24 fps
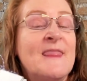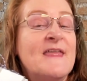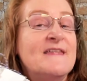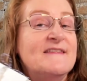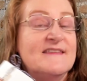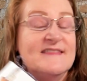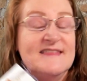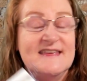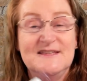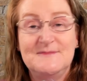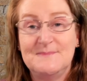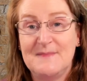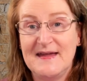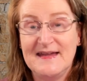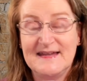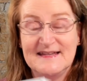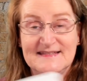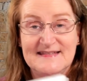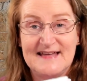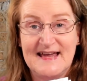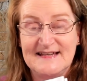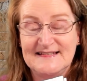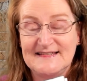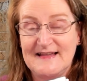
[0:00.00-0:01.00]
Now these make and
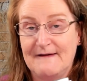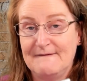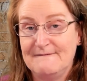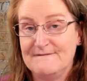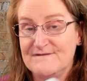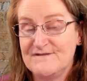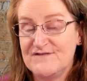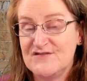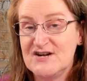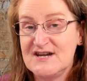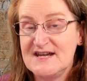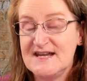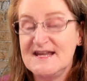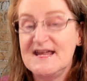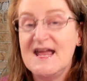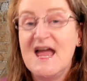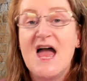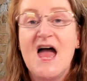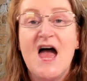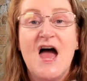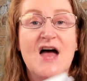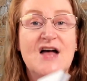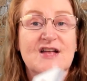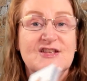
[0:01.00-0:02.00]
takes are free.
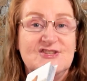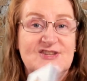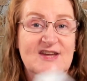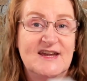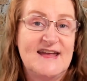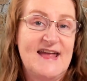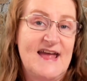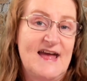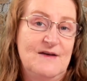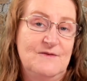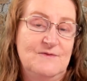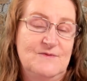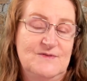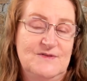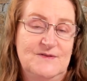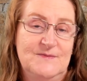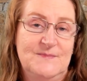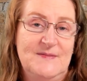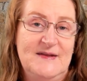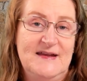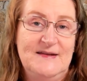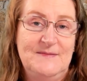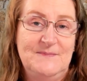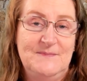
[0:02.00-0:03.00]
Check out the
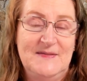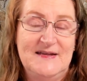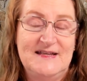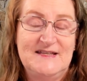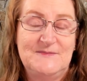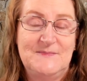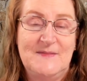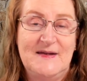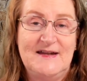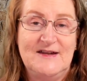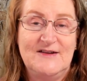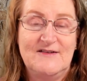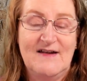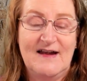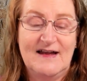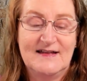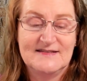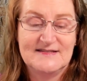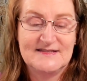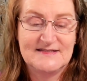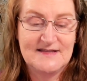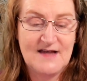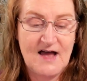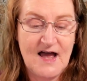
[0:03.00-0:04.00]
Mixed Media Art
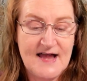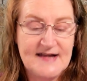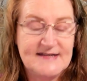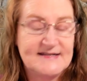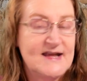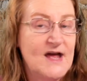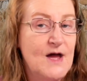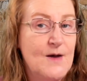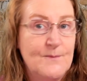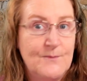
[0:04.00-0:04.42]
site,